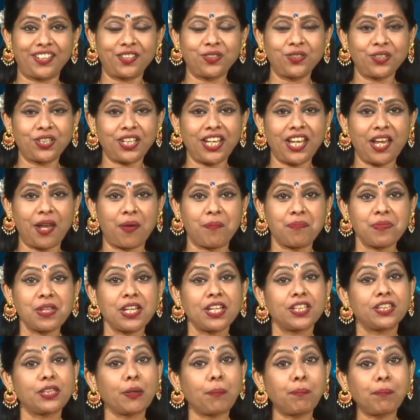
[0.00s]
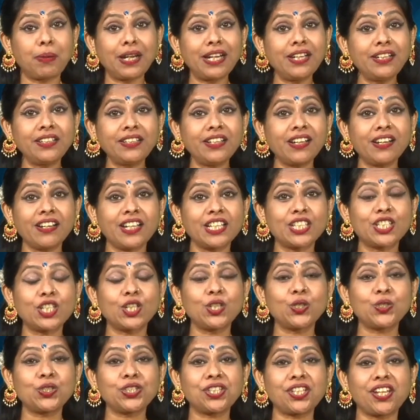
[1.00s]
Okay, the printer
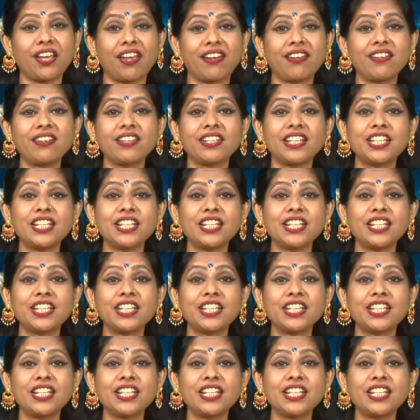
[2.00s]
resolution